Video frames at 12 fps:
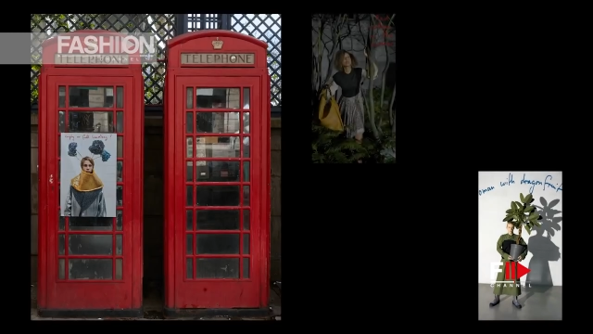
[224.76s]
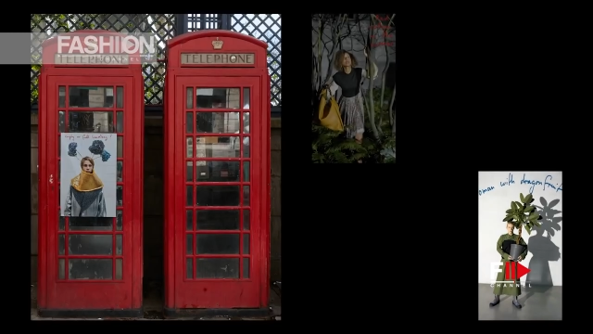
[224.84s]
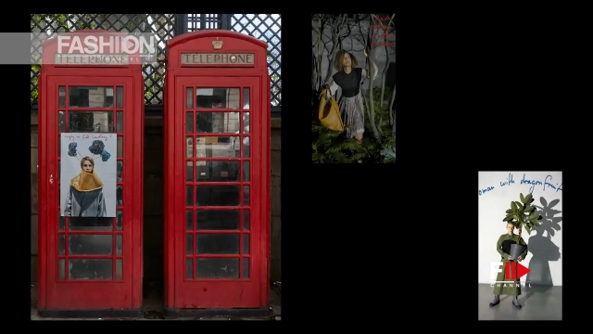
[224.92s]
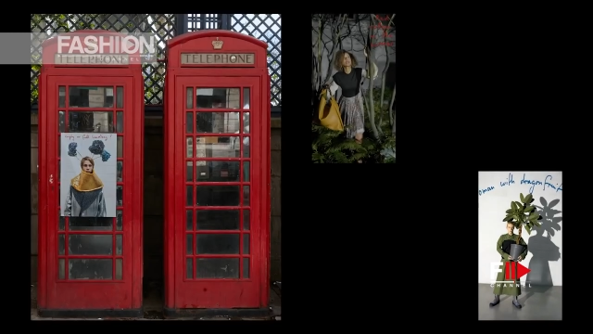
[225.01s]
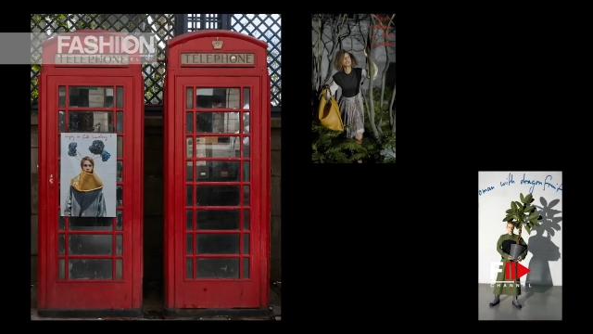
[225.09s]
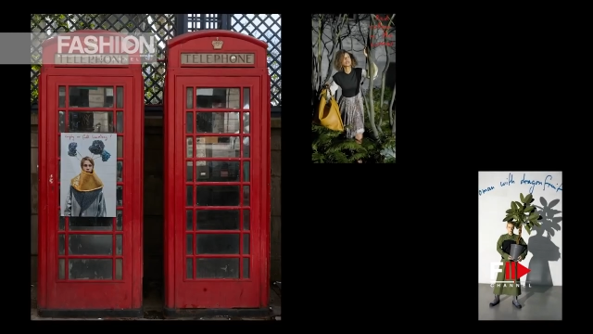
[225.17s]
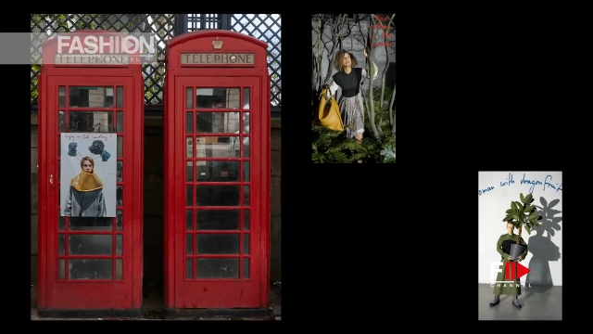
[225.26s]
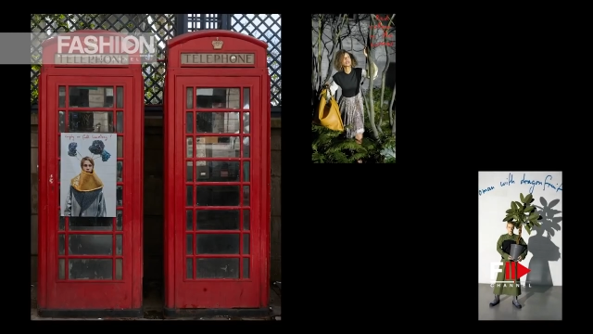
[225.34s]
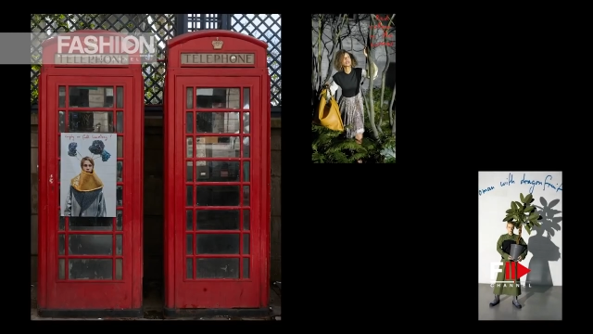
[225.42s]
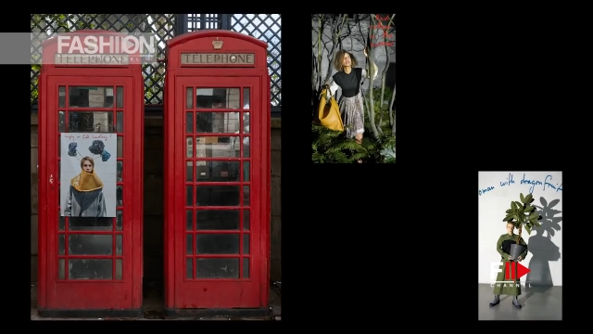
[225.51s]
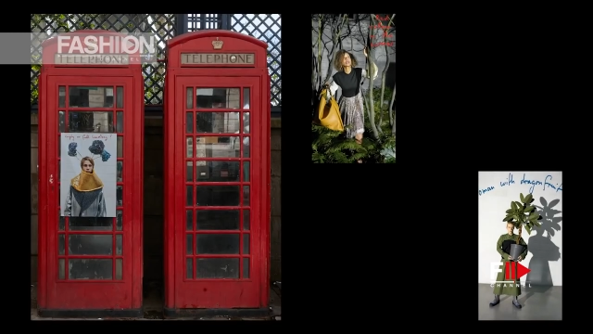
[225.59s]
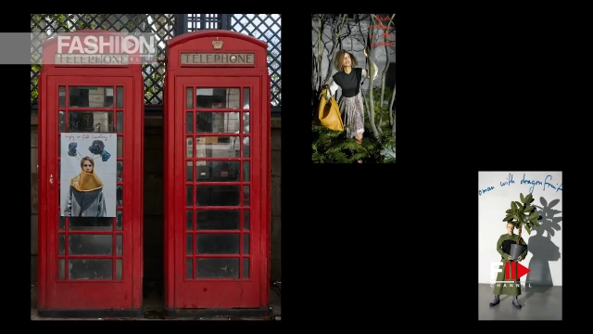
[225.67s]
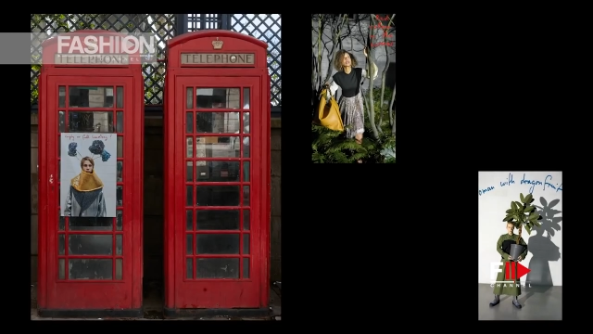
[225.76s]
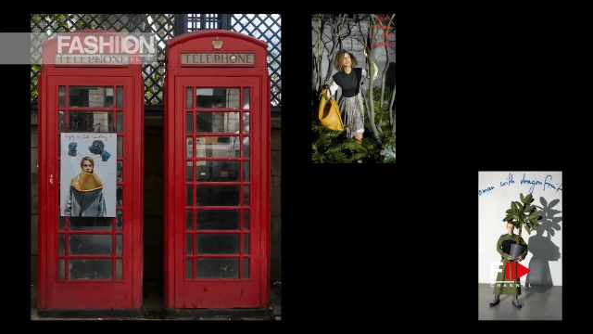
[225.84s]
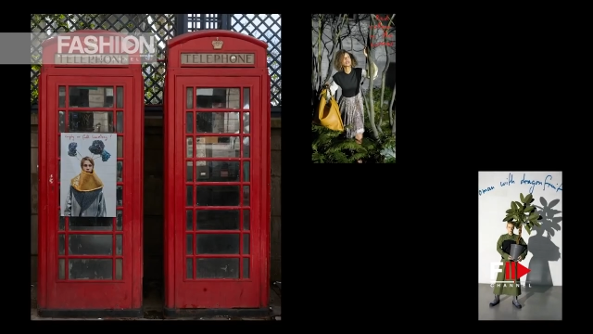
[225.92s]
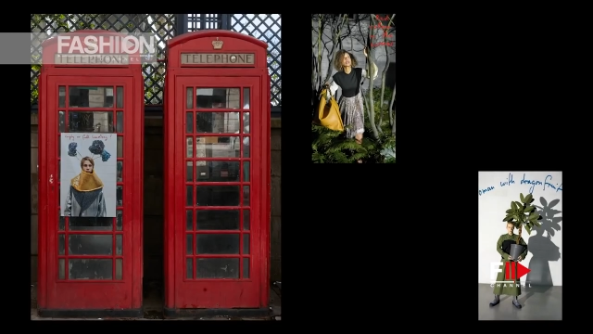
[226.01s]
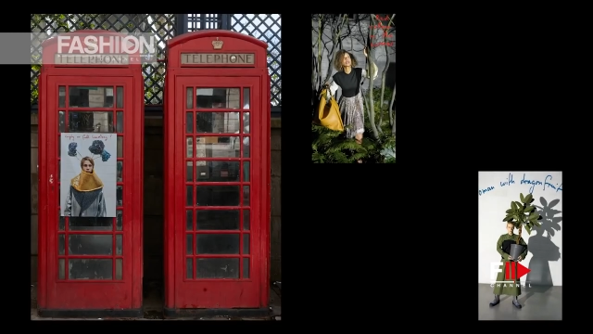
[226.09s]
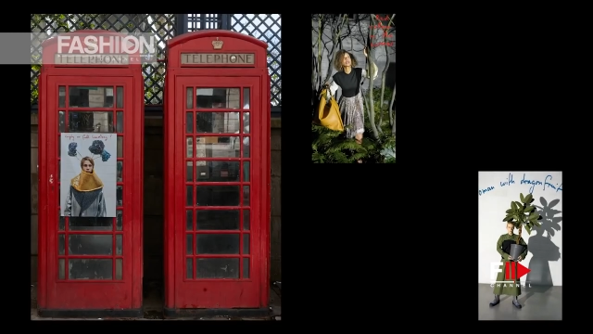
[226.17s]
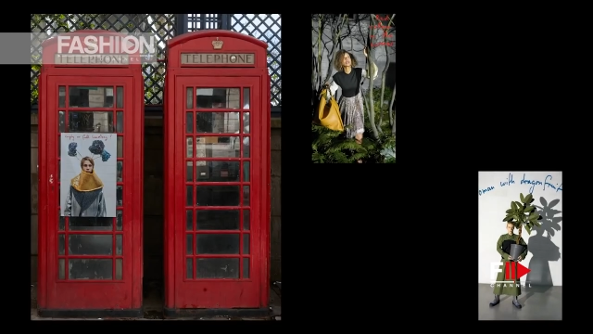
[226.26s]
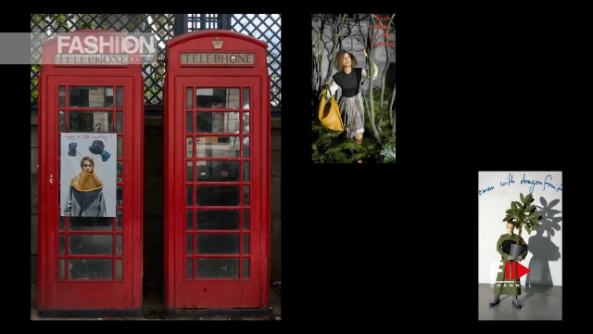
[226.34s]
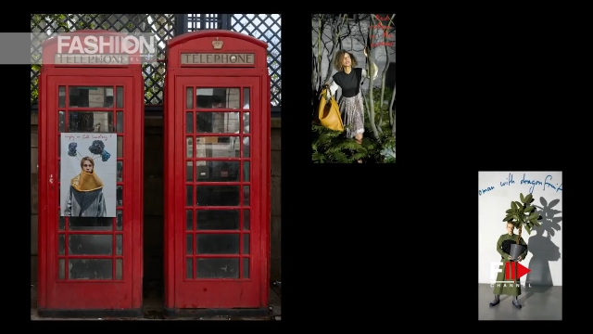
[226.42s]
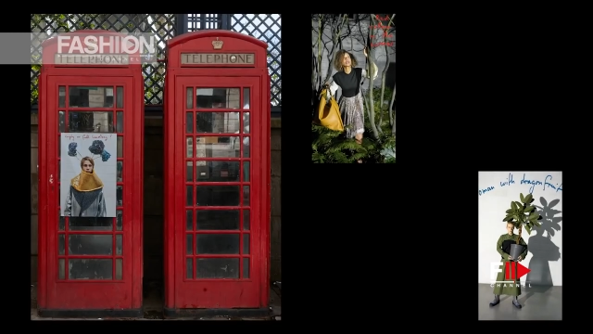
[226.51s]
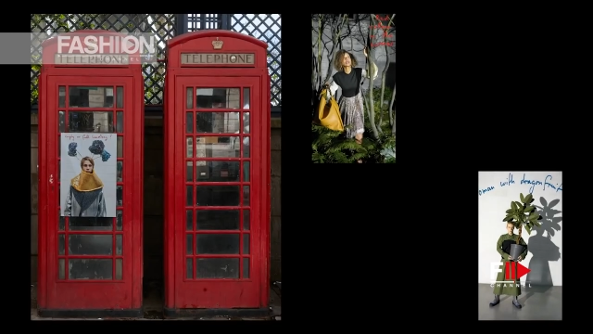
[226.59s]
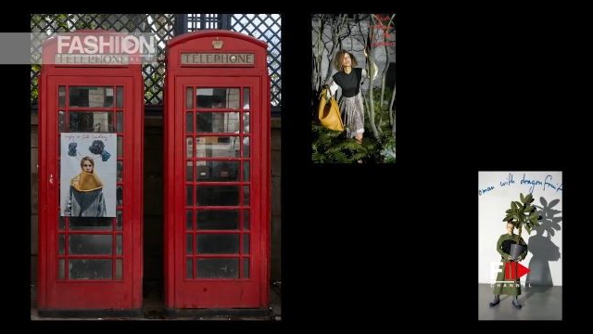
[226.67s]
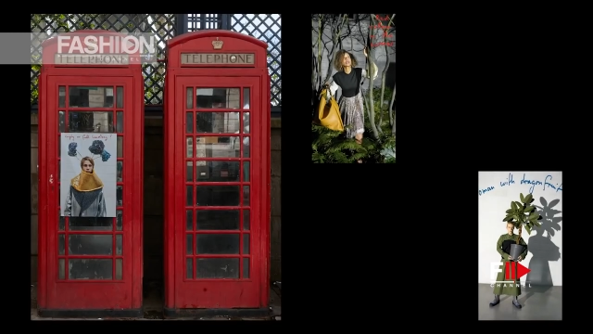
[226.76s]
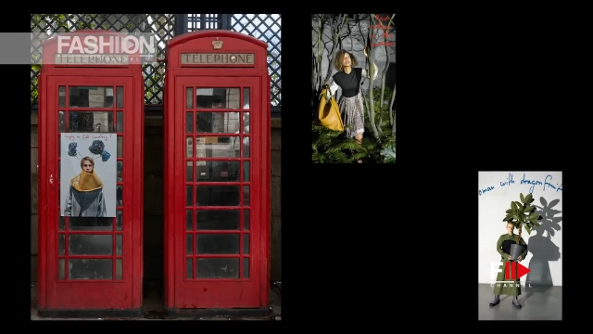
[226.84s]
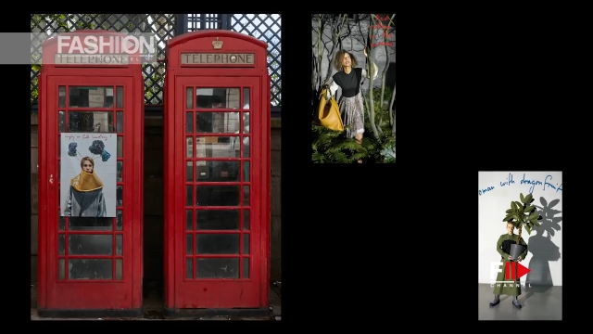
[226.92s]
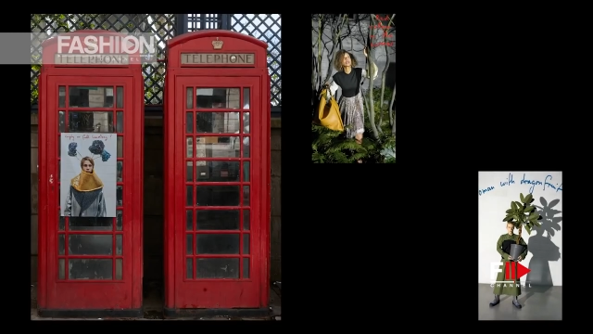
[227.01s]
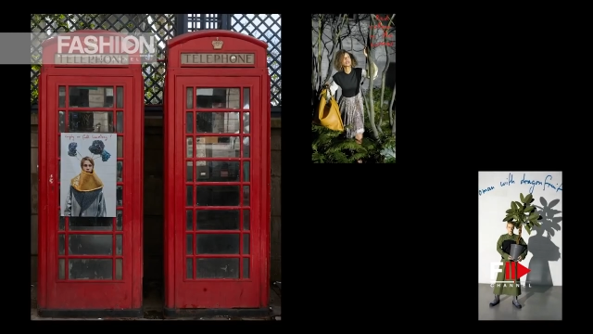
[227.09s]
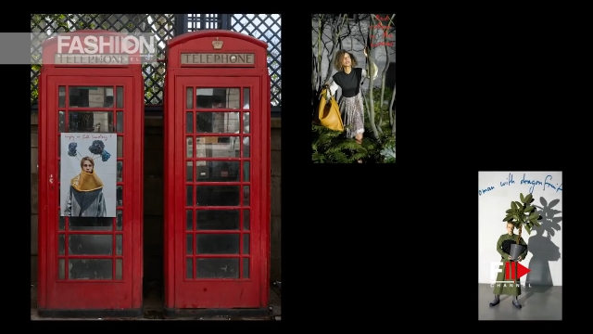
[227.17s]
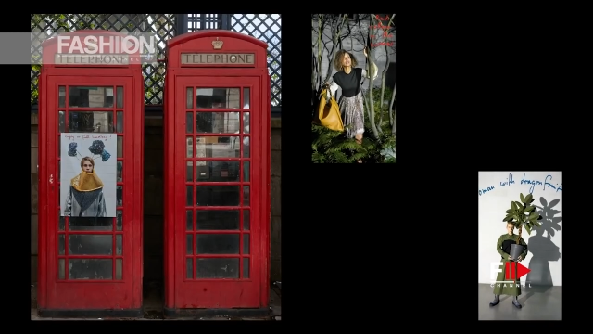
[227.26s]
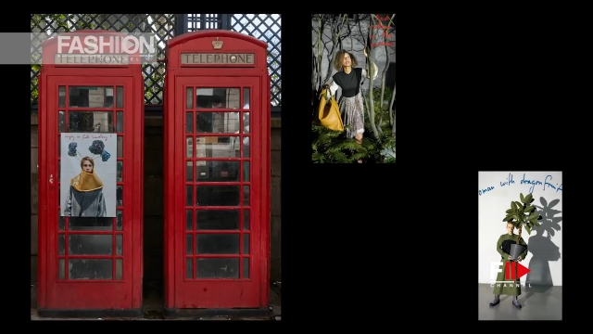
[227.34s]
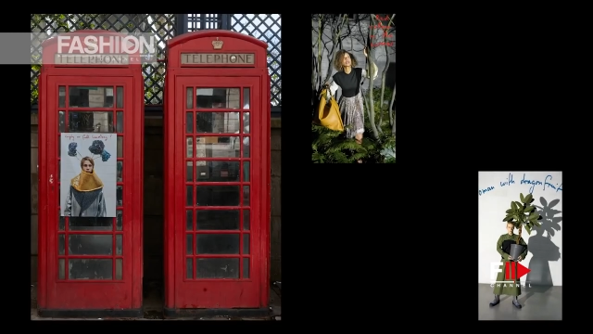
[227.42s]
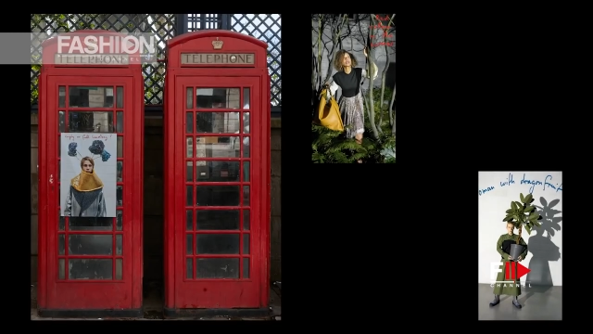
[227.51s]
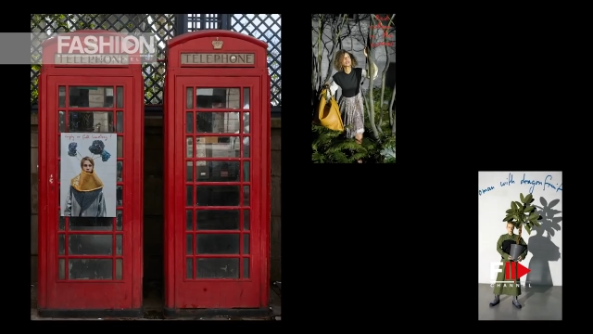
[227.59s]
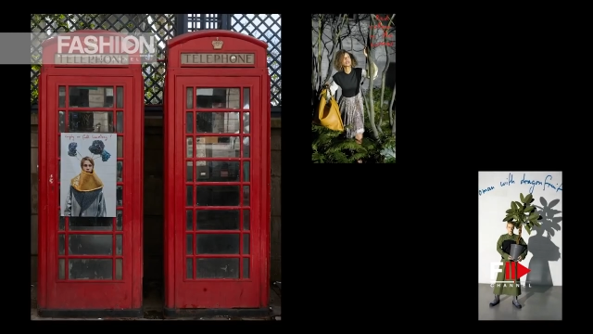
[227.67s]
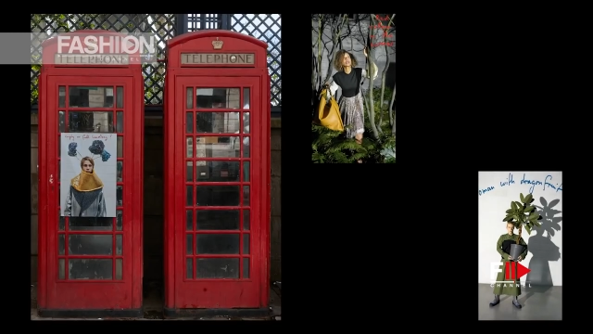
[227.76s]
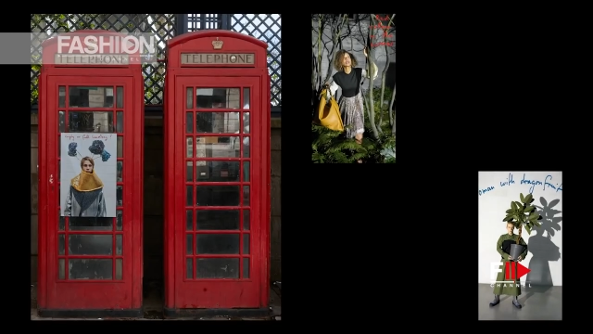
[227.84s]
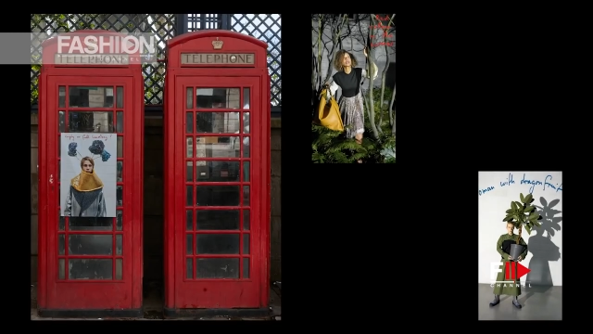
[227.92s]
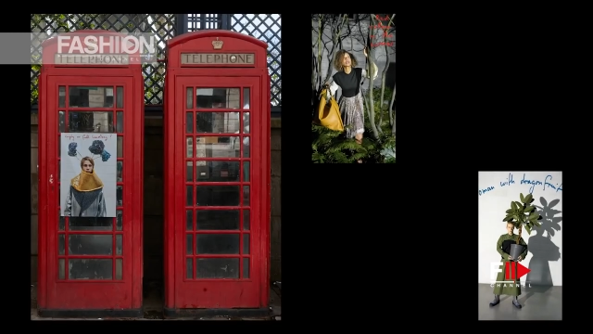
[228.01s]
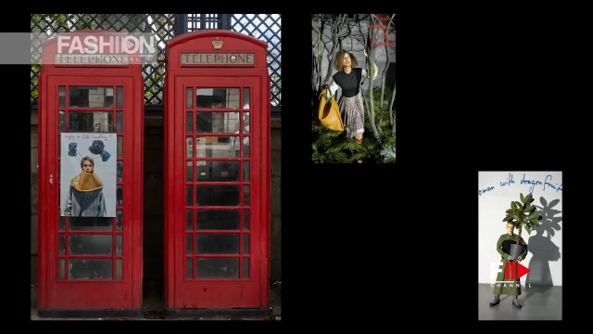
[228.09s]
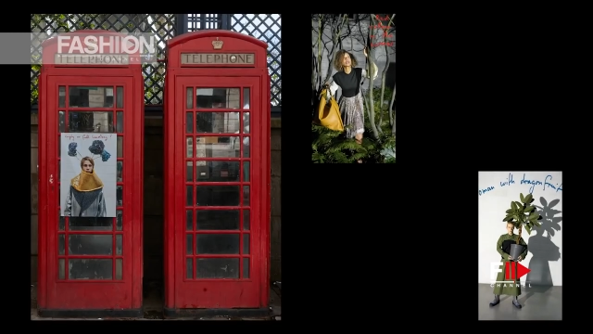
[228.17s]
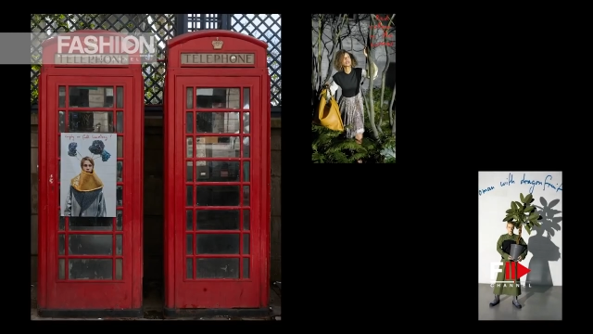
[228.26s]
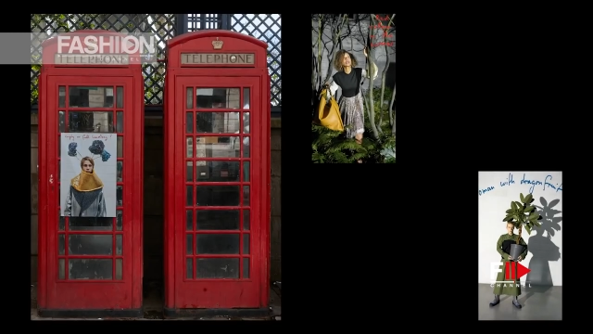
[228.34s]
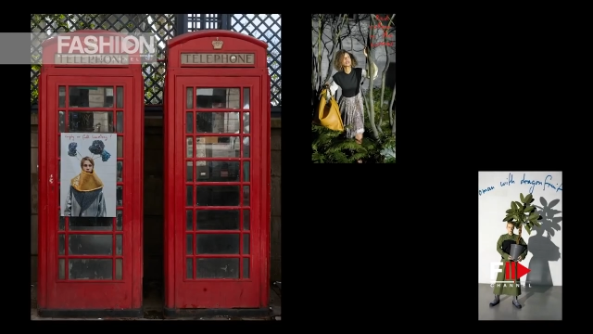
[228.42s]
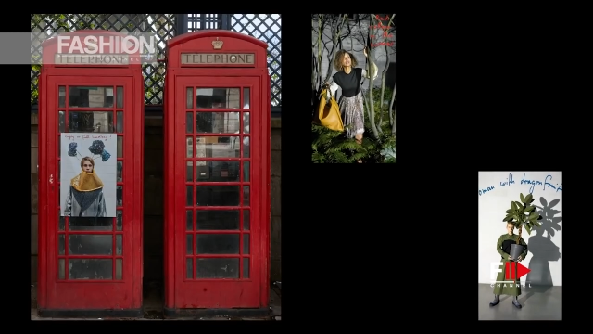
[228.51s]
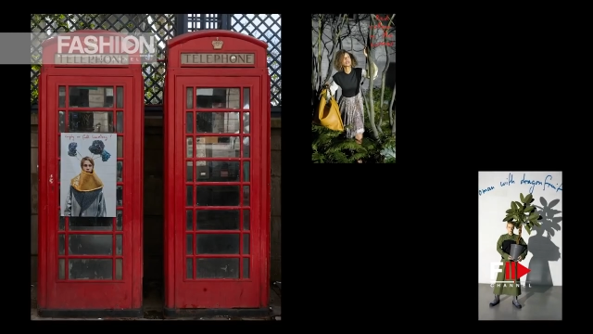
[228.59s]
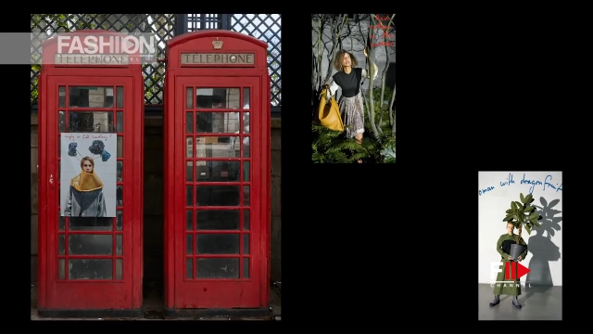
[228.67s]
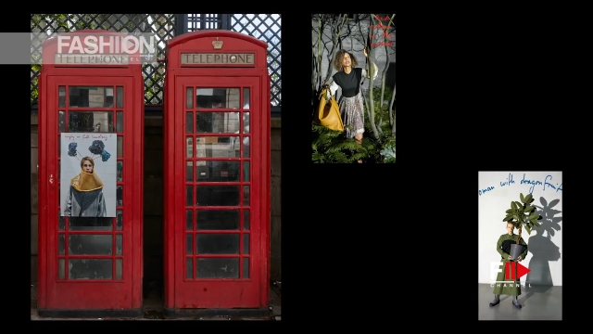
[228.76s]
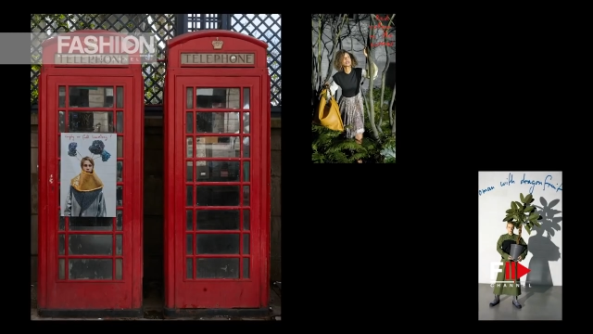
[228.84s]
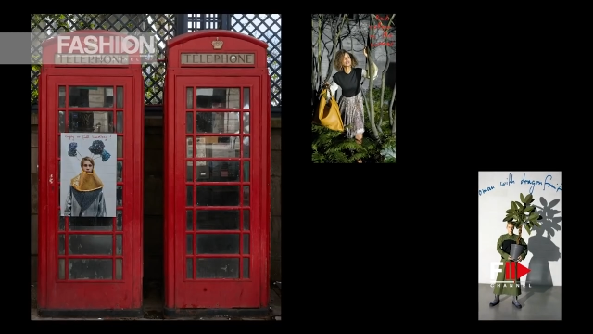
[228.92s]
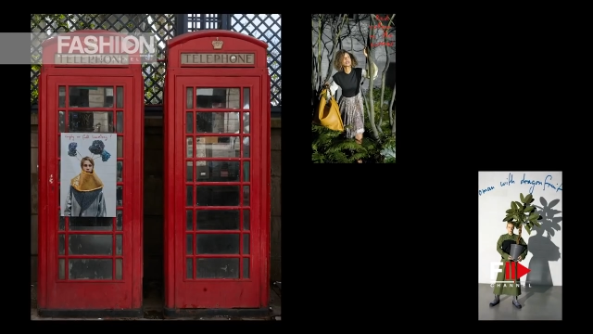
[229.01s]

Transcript: (no speaker visible)